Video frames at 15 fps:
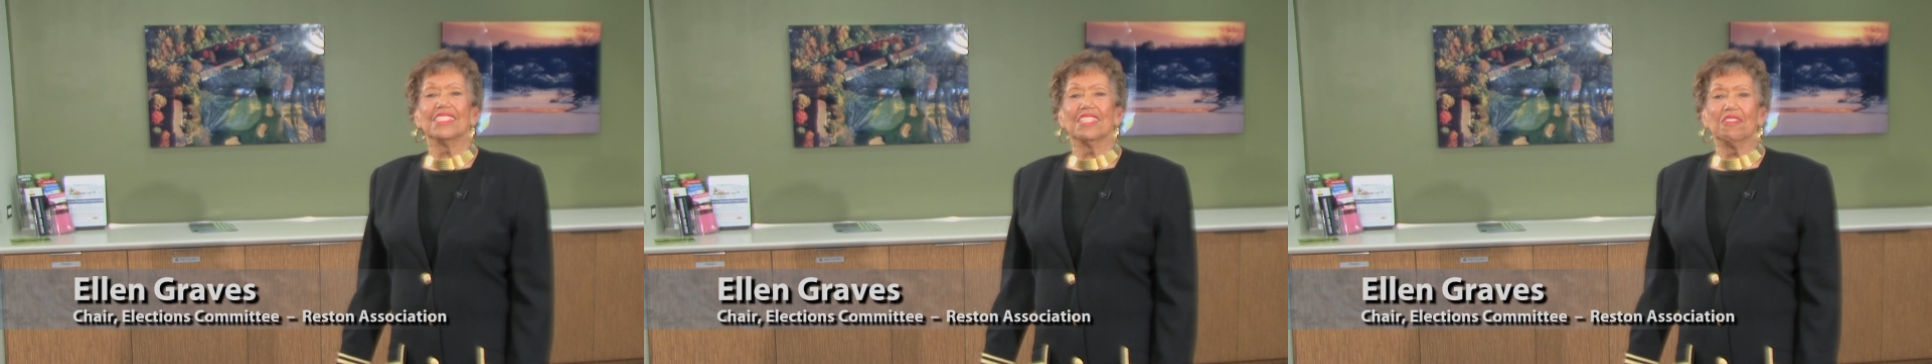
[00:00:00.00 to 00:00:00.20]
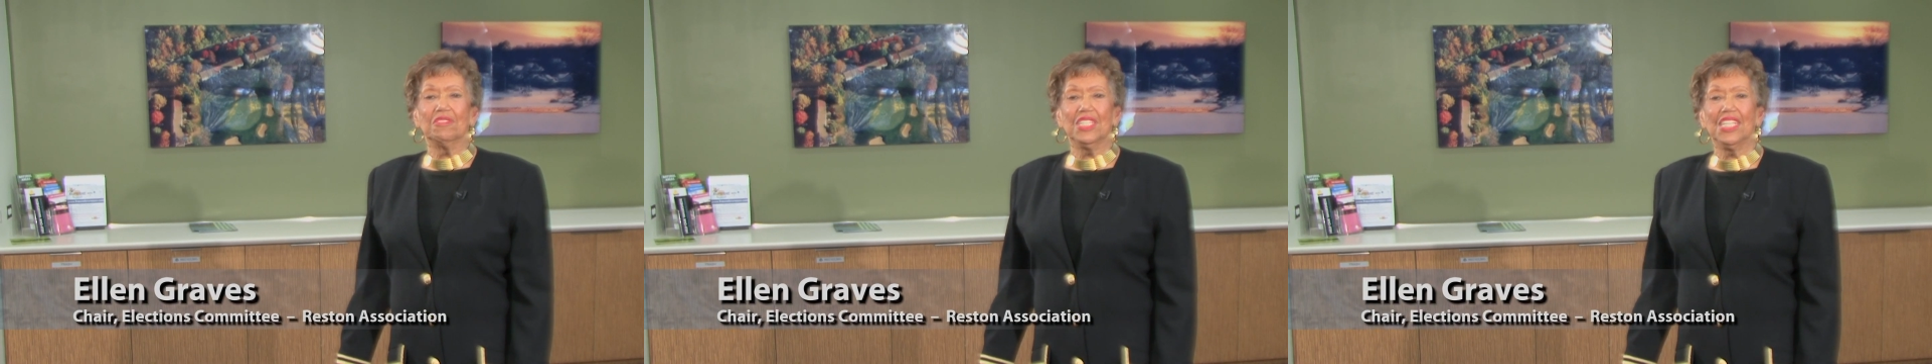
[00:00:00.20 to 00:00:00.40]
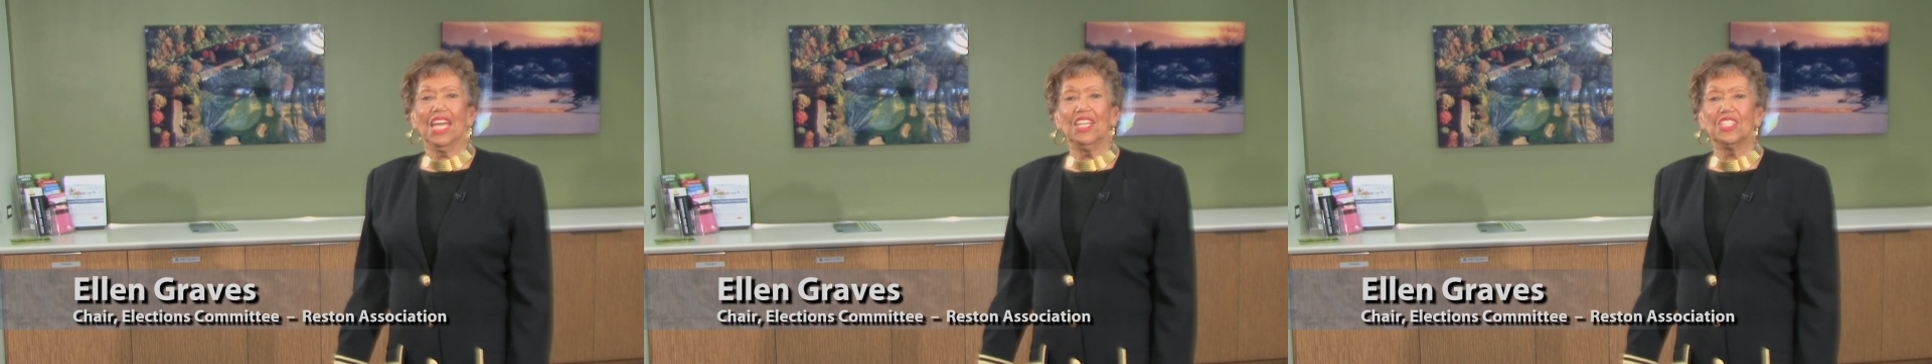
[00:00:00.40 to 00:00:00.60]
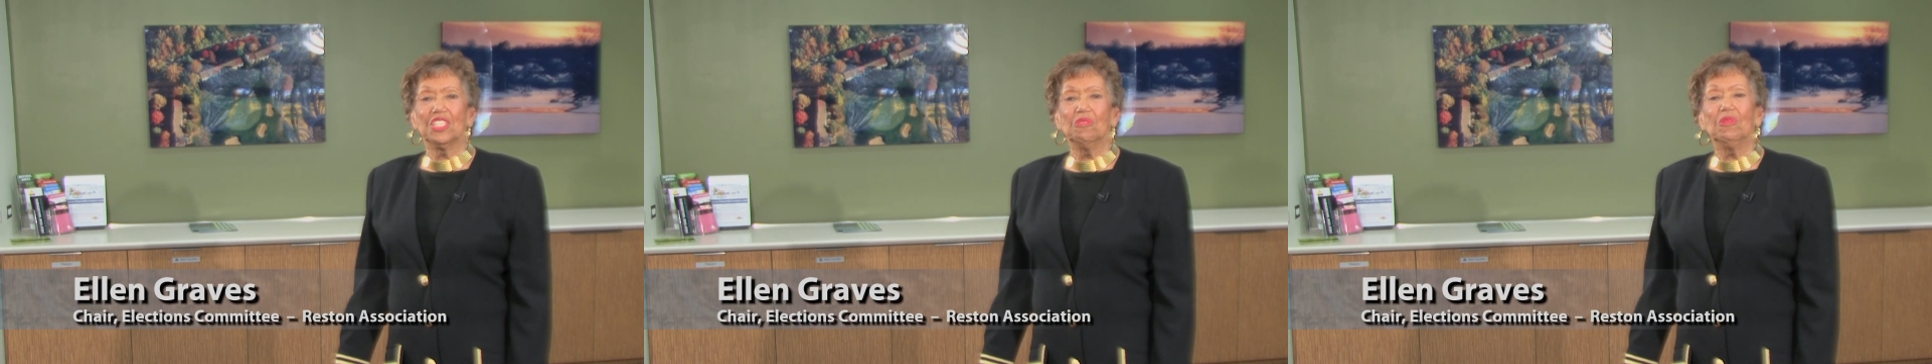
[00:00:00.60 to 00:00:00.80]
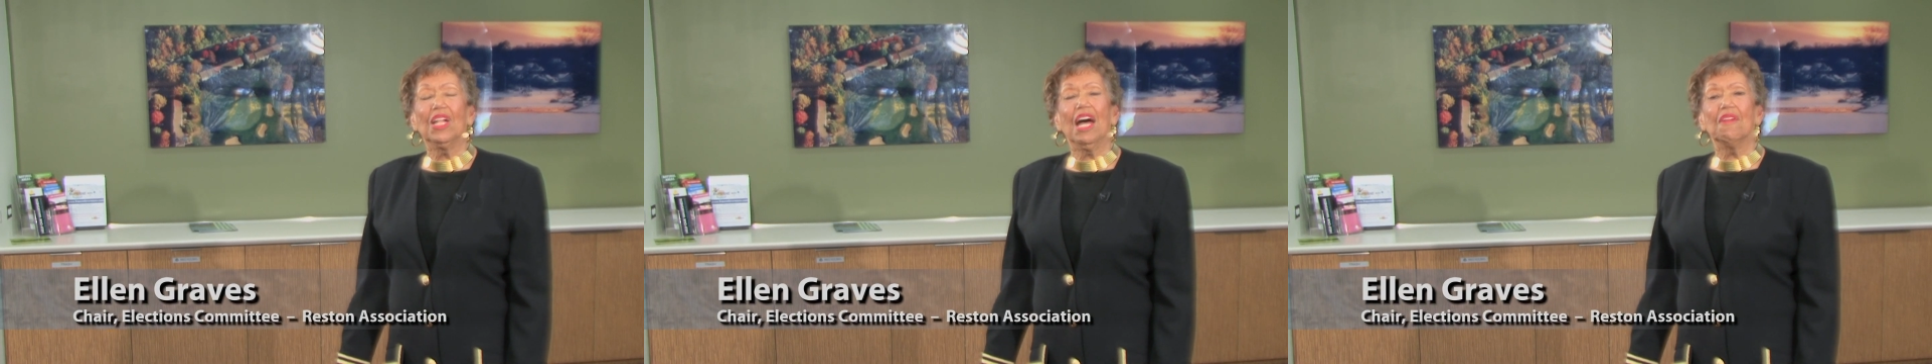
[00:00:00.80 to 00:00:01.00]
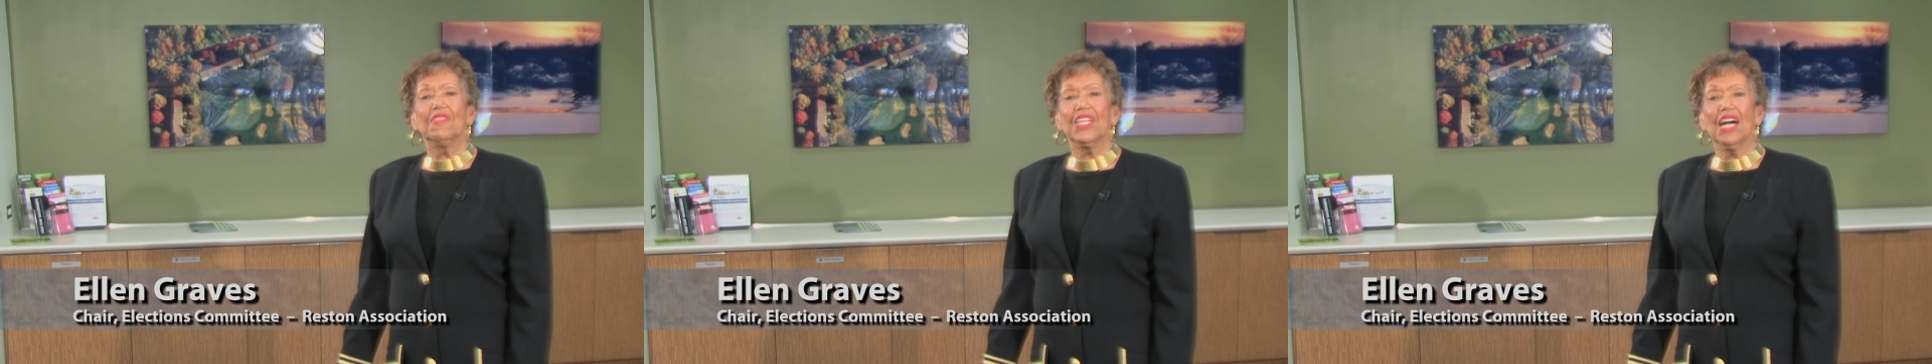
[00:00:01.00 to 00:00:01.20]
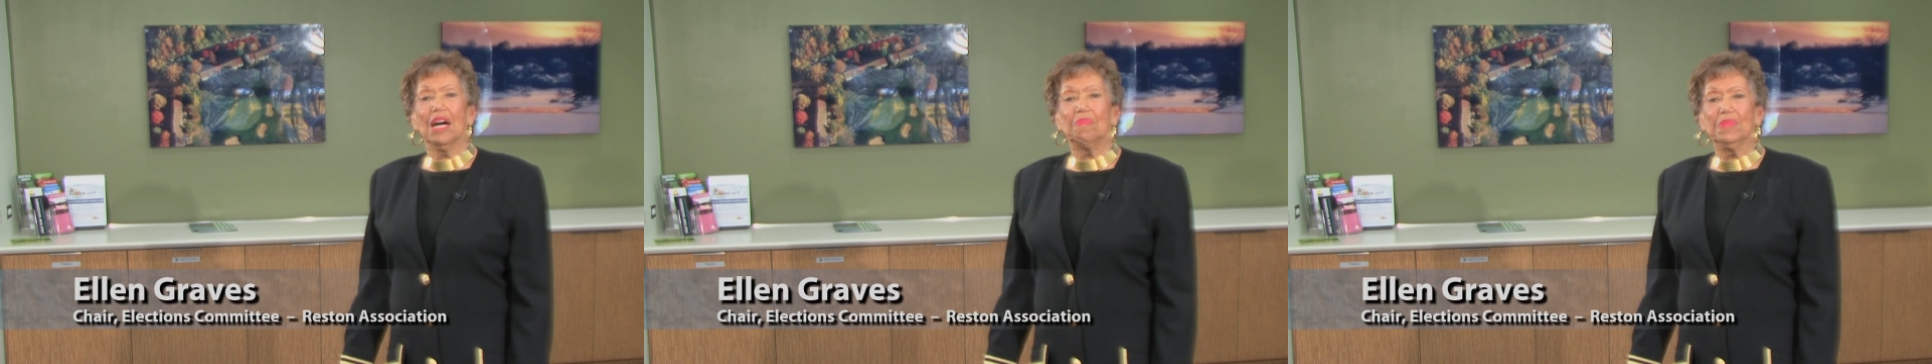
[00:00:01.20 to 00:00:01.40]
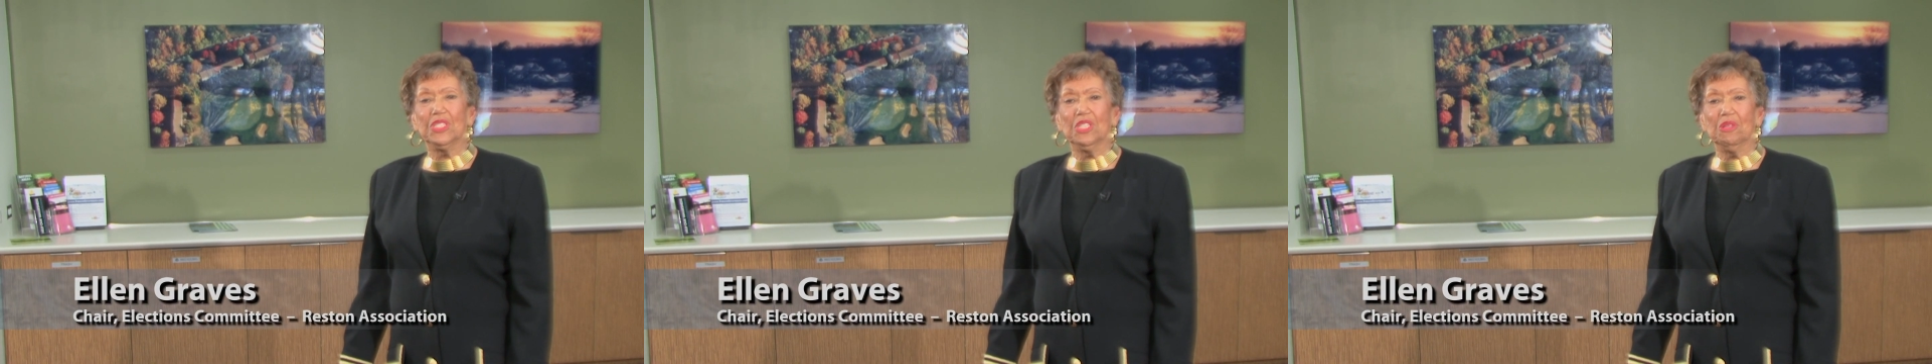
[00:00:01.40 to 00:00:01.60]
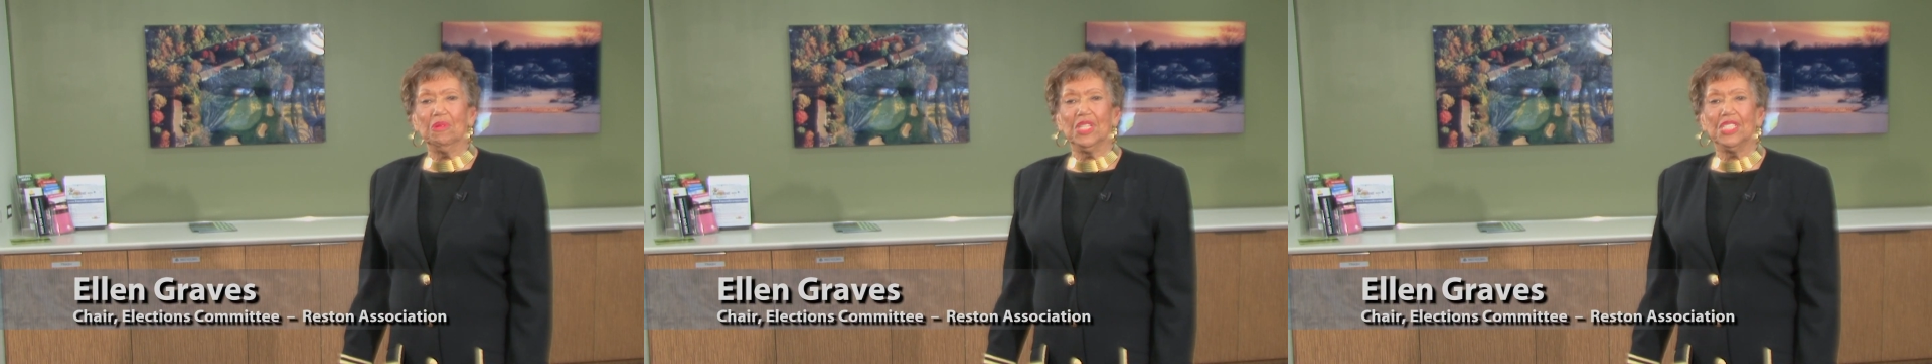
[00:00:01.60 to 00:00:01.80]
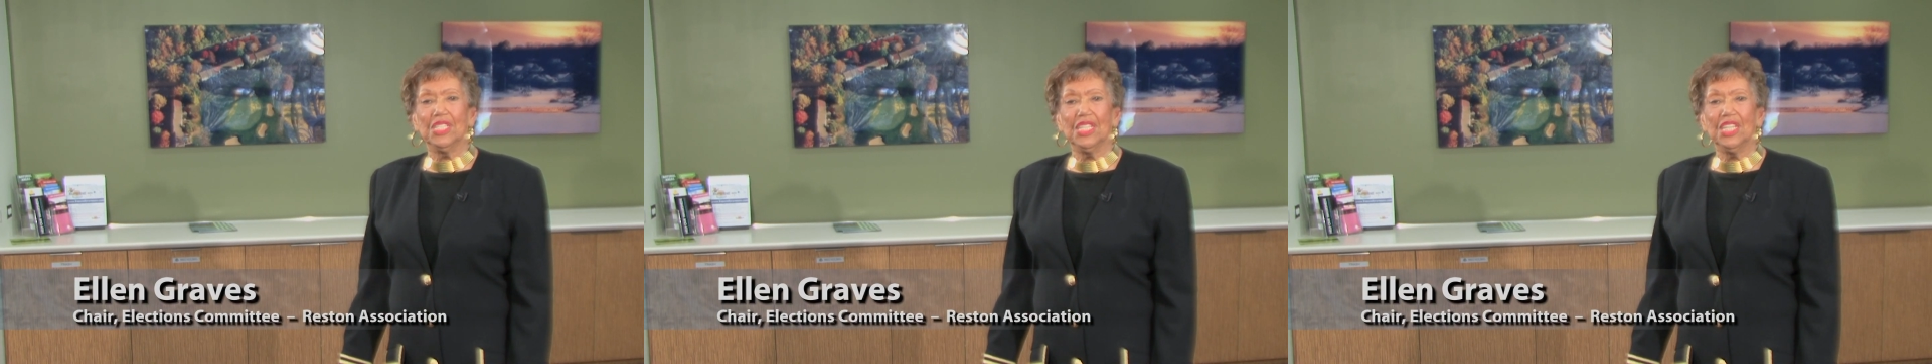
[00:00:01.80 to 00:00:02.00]
Association will have the
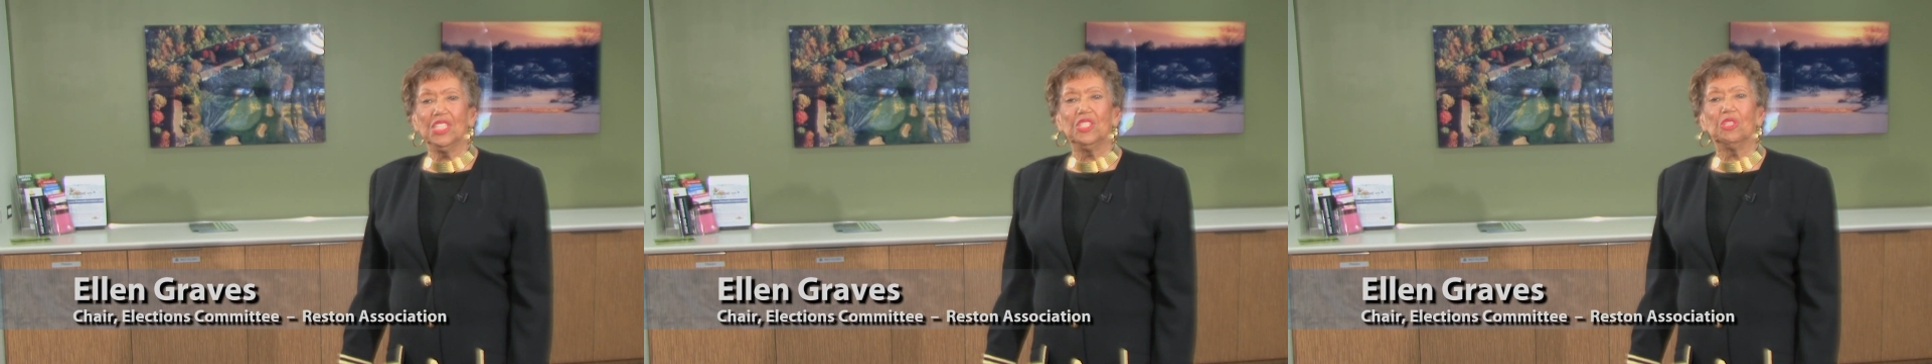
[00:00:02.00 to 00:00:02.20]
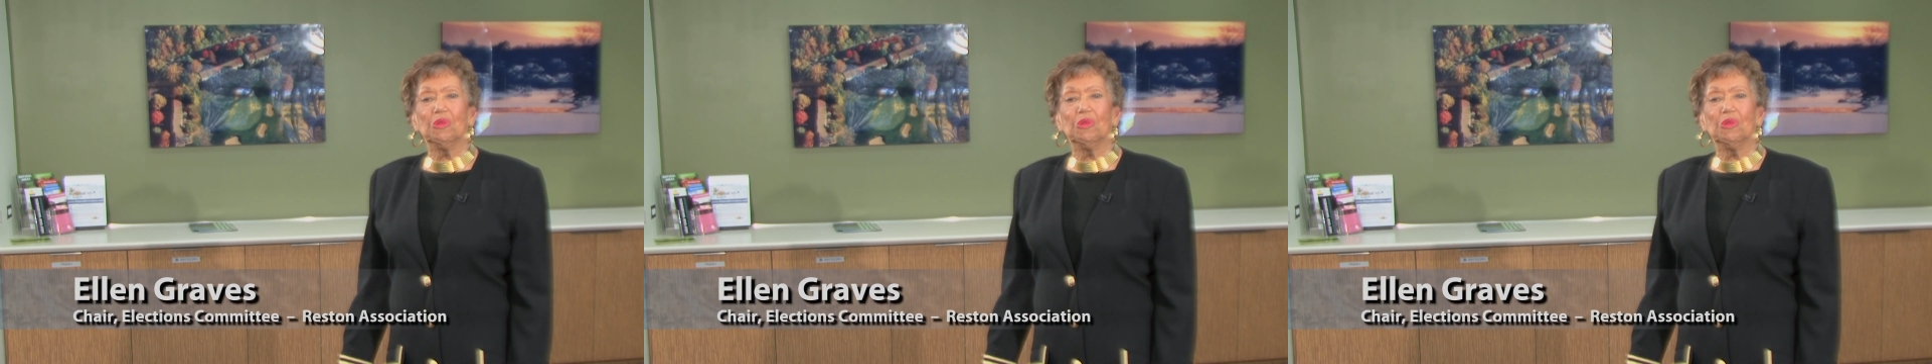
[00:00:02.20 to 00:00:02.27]
opportunity